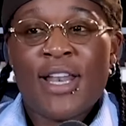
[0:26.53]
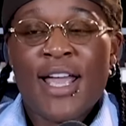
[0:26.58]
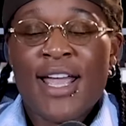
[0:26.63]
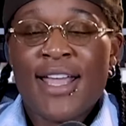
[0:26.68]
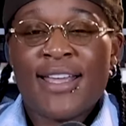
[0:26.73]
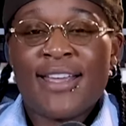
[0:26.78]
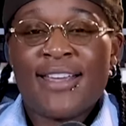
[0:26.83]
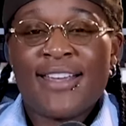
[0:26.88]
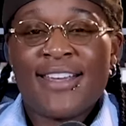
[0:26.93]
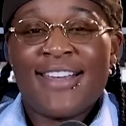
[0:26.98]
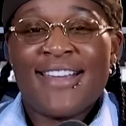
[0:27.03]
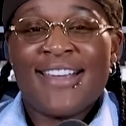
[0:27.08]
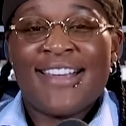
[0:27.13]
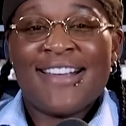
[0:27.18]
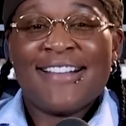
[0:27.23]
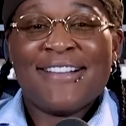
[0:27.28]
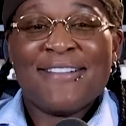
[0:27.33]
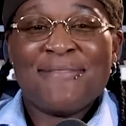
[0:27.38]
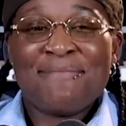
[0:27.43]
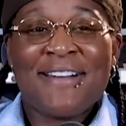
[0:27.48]
Like,
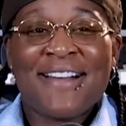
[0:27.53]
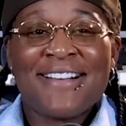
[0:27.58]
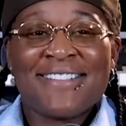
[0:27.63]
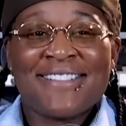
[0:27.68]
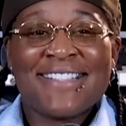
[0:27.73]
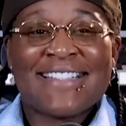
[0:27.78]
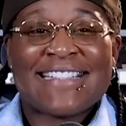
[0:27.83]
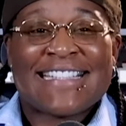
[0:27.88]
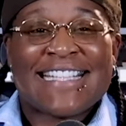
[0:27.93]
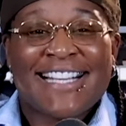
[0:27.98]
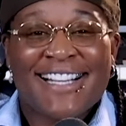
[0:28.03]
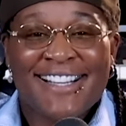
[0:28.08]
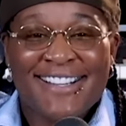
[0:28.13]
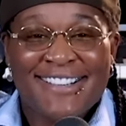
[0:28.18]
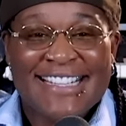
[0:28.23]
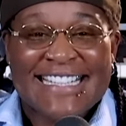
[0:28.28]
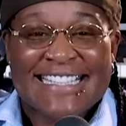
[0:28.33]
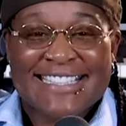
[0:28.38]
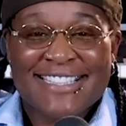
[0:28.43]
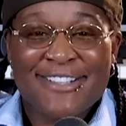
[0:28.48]
Bryson
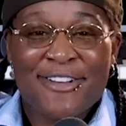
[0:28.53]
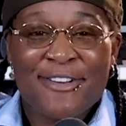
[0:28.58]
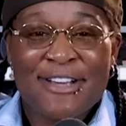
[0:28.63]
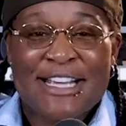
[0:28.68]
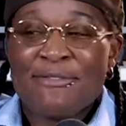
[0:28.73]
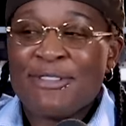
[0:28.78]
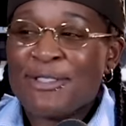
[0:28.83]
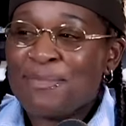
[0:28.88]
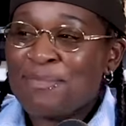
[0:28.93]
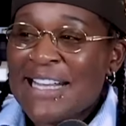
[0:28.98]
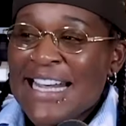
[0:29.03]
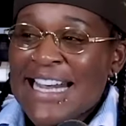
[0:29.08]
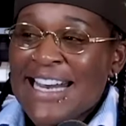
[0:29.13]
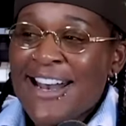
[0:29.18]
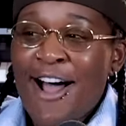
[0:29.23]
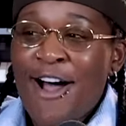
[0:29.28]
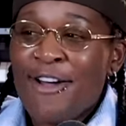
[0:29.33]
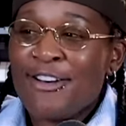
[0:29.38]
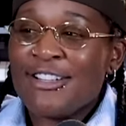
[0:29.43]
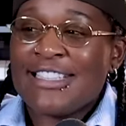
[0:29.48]
Tiller. So he was
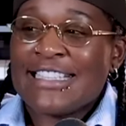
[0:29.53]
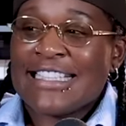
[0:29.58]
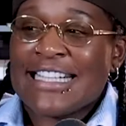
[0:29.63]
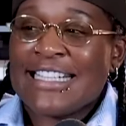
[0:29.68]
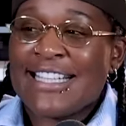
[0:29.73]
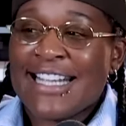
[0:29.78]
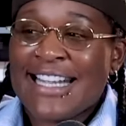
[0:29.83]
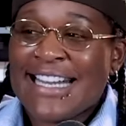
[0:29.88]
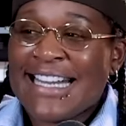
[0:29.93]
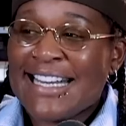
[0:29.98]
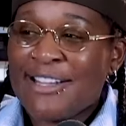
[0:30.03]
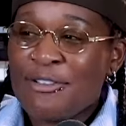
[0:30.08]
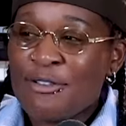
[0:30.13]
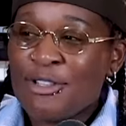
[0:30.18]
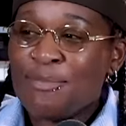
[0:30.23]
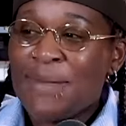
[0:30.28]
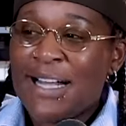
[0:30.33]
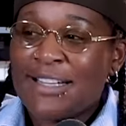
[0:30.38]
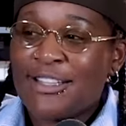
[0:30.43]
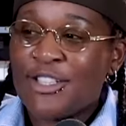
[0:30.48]
playing all the shit that he
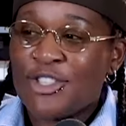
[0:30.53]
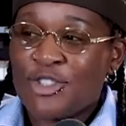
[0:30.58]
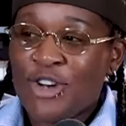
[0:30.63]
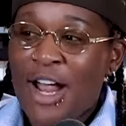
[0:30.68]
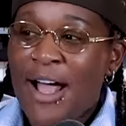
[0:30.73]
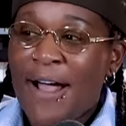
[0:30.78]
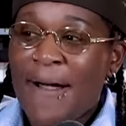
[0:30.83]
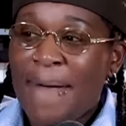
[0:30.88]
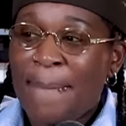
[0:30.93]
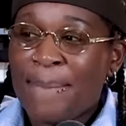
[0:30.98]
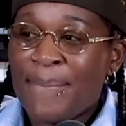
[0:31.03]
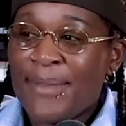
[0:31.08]
was about to drop.